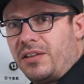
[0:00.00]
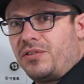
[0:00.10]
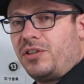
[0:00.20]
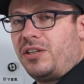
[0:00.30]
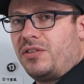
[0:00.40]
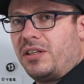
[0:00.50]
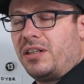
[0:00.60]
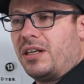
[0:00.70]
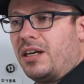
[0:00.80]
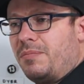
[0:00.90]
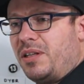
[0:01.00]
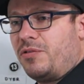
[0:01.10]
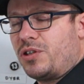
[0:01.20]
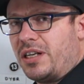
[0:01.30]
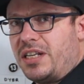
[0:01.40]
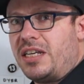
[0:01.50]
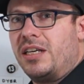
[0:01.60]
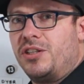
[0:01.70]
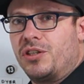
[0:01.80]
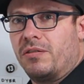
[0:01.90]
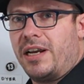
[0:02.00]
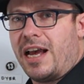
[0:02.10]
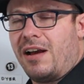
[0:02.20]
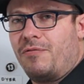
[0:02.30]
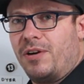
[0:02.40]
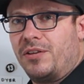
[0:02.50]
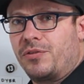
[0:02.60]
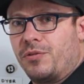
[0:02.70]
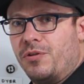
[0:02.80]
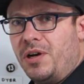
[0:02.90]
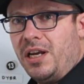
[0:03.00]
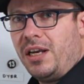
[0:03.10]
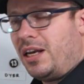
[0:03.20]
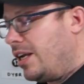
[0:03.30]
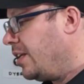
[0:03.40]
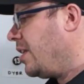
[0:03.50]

of the season. I believe it was a knee injury halfway through, and